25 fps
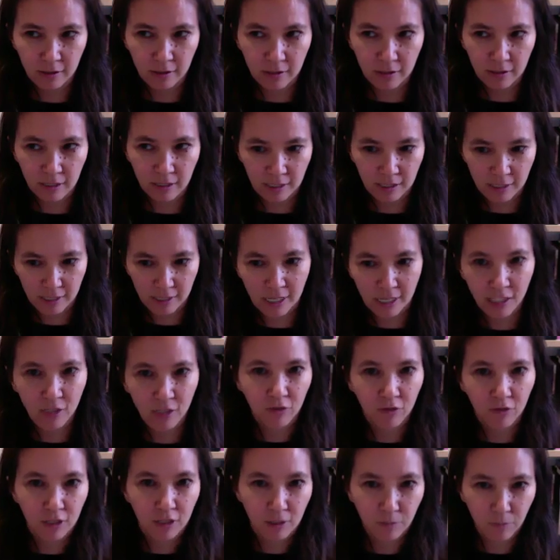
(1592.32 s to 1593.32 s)

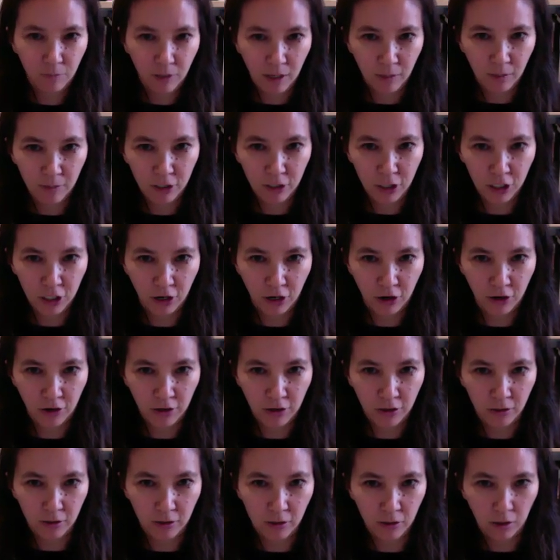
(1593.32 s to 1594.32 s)
successful in publishing
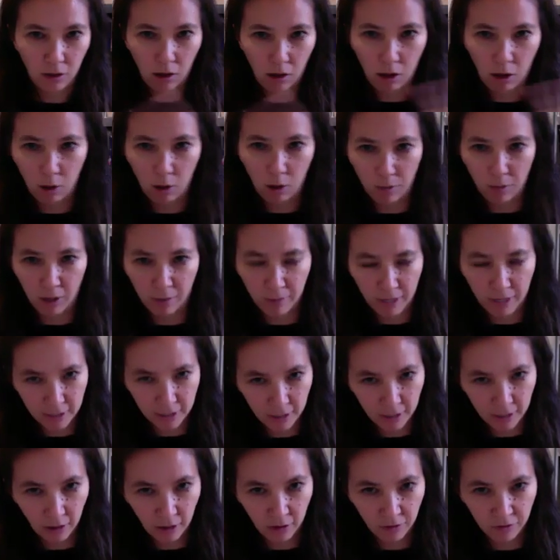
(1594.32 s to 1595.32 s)
articles all by
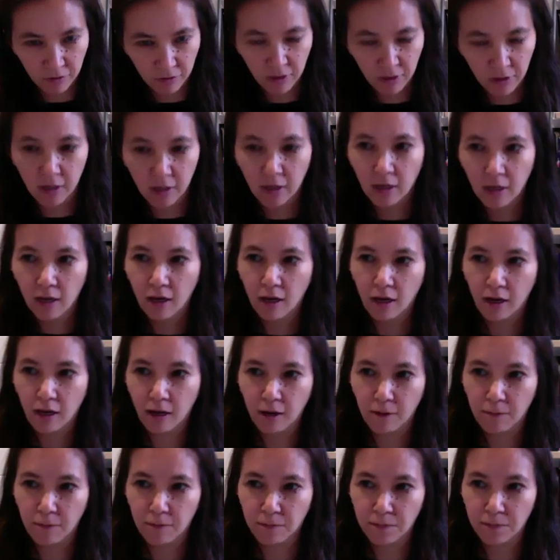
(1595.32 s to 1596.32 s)
myself.
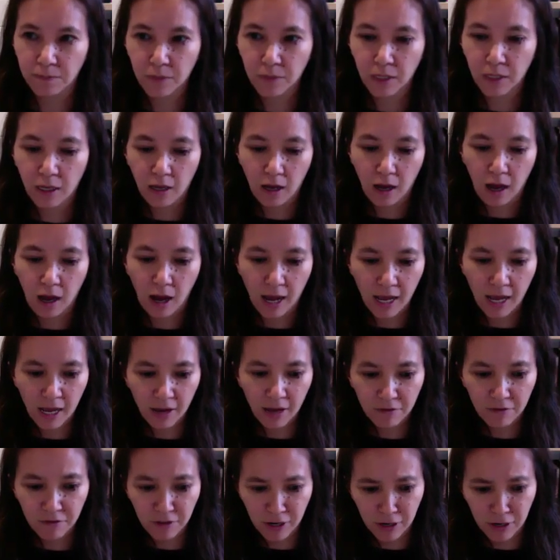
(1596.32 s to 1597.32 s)
I
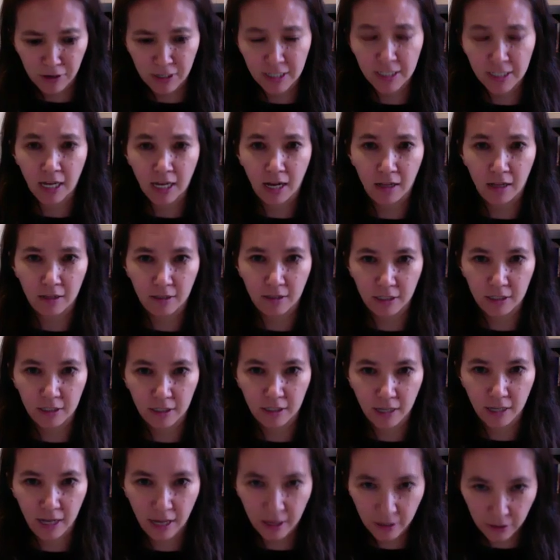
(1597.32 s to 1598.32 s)
have very
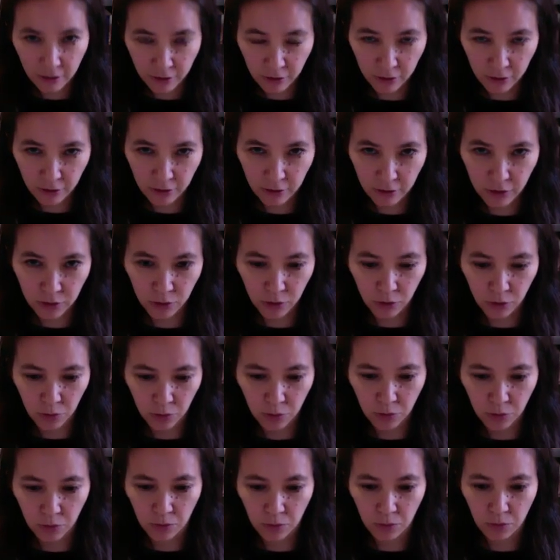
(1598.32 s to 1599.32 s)
talented editors
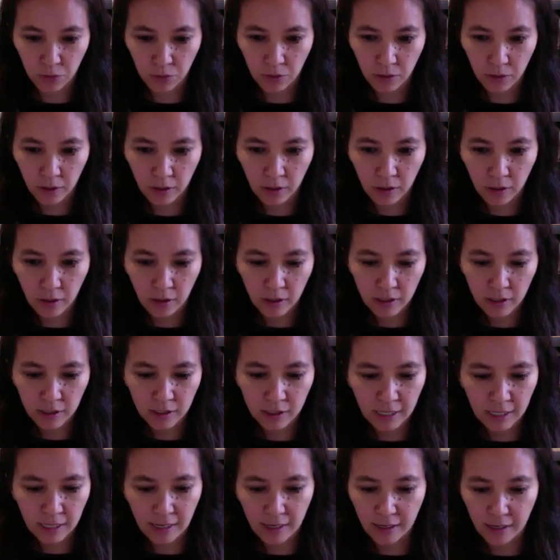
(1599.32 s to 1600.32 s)
who
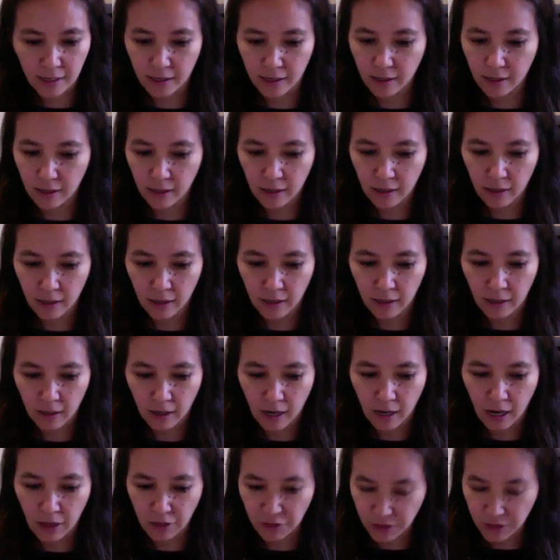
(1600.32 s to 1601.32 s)
say,
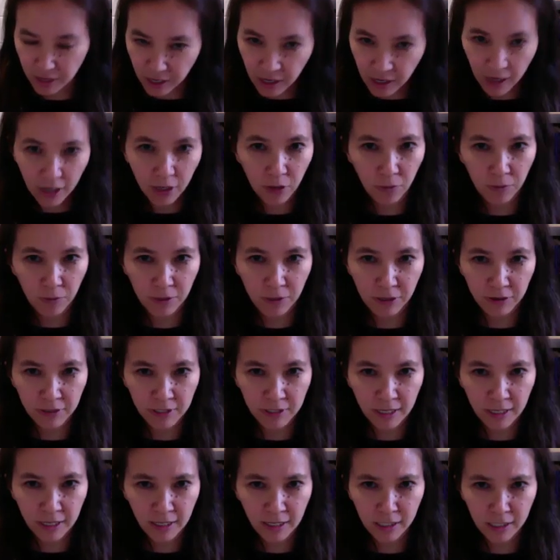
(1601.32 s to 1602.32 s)
I think I know what you're
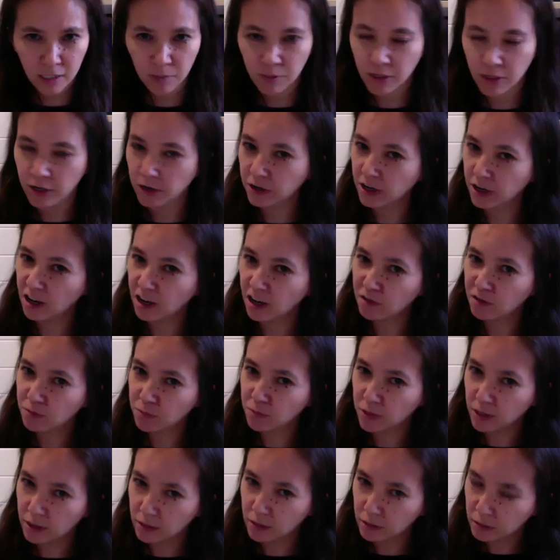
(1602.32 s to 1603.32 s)
saying in this paragraph,
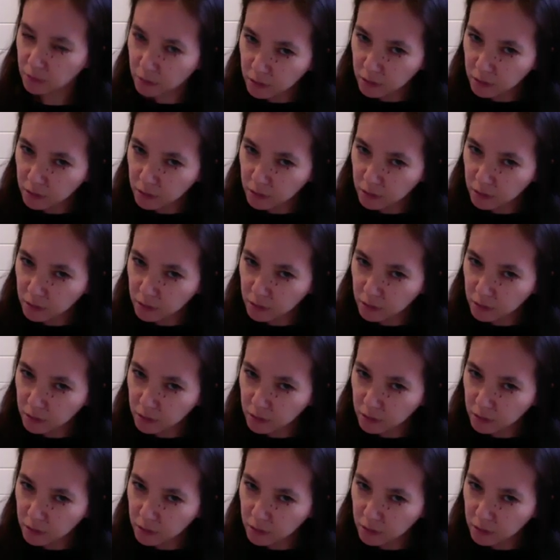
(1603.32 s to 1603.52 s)
but